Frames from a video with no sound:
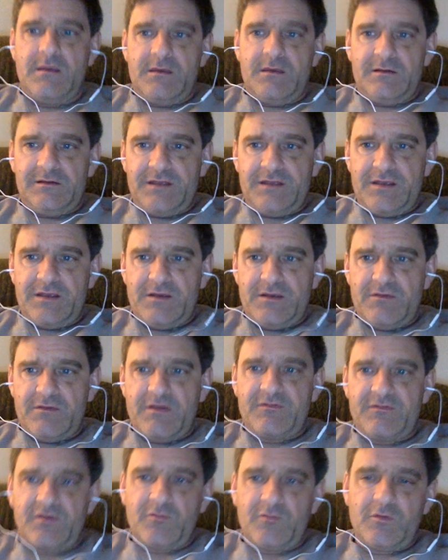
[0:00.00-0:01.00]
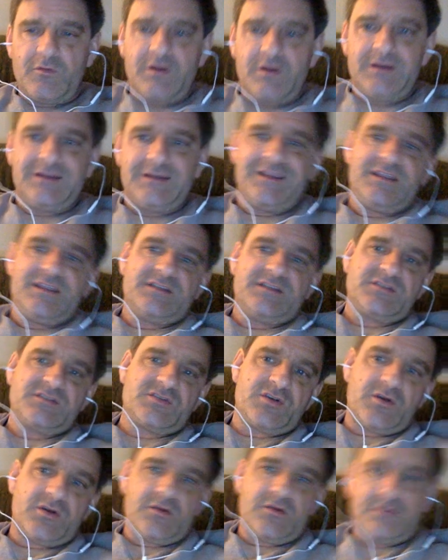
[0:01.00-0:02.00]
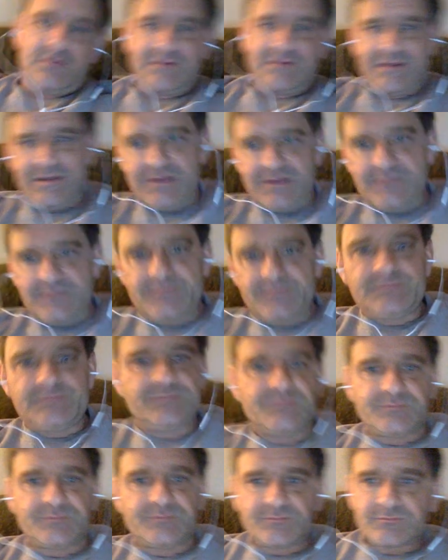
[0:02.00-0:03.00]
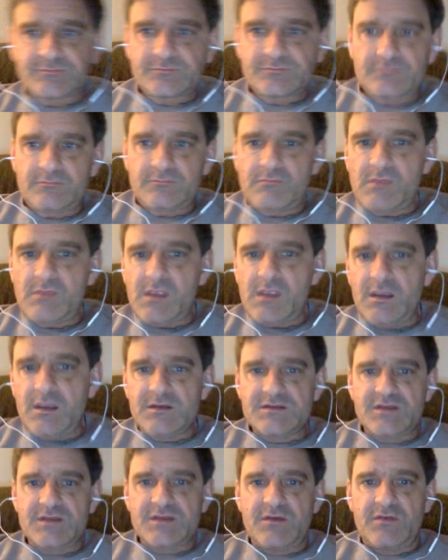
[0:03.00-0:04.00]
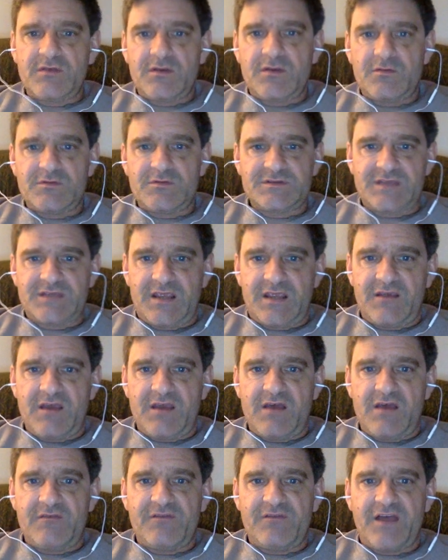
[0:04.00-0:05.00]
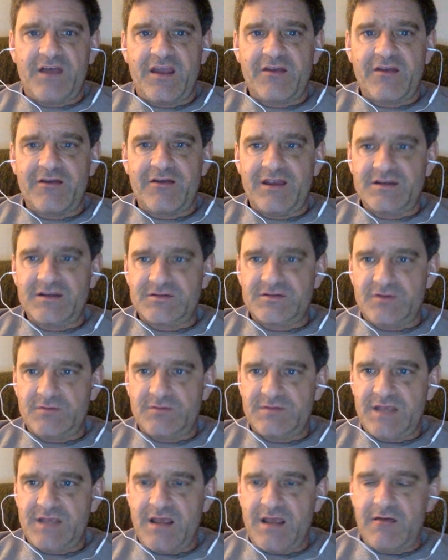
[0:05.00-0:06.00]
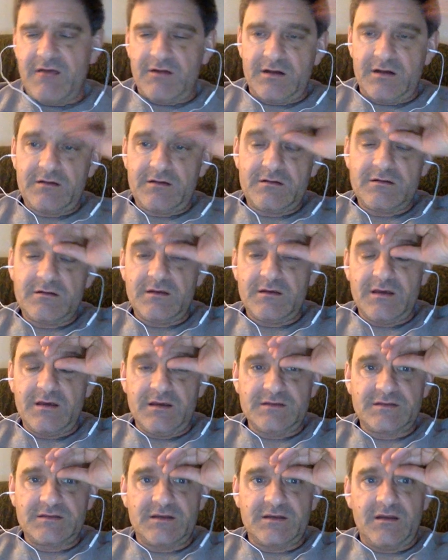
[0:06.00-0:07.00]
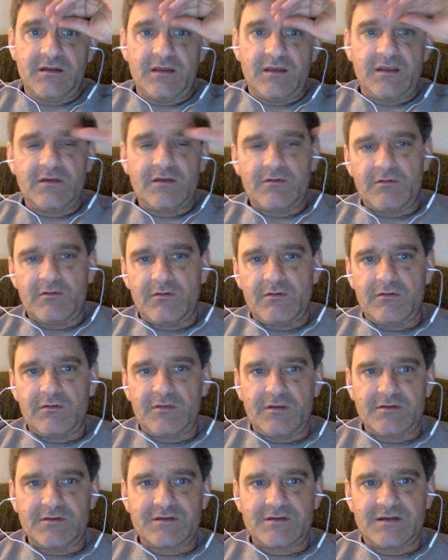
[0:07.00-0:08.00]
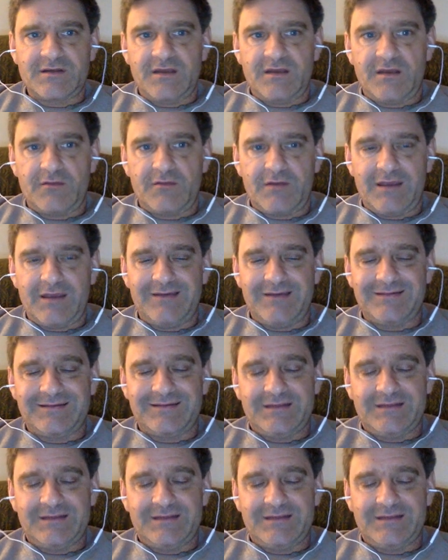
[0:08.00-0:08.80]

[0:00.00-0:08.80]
Hello, everyone. It's Charlton. So there was a fire at Trump Tower tonight or earlier tonight around